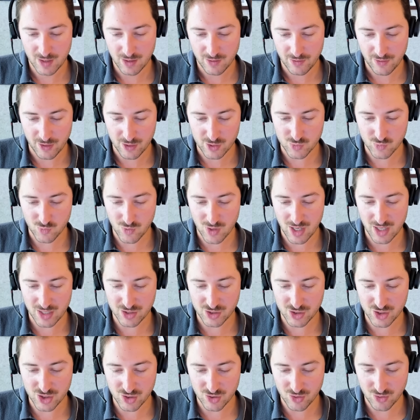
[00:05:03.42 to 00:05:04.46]
there's
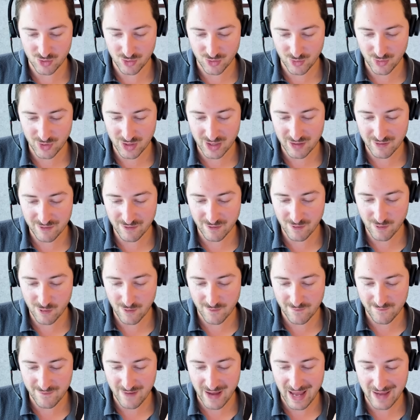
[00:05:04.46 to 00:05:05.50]
1, 2, 3,
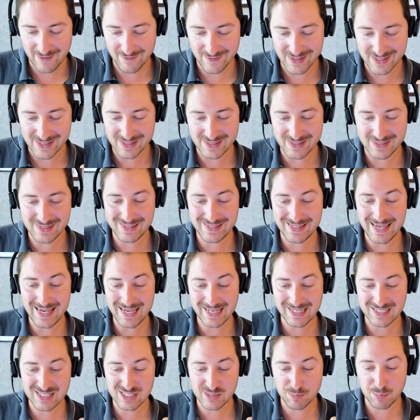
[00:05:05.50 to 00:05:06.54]
4, 5,
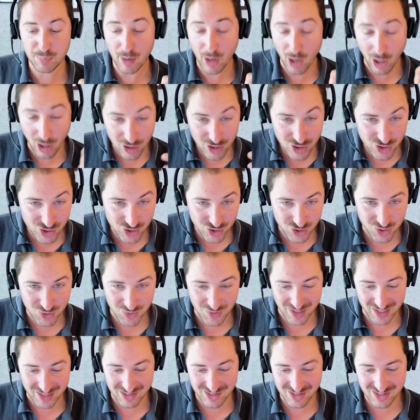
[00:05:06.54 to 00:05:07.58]
6 parts to
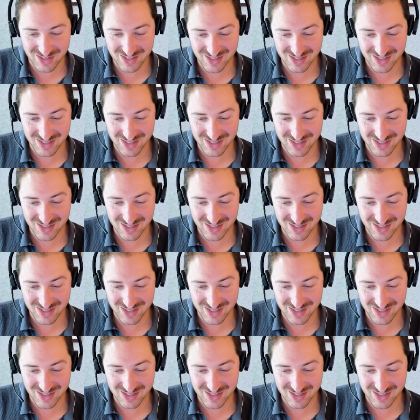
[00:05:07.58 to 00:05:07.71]
it.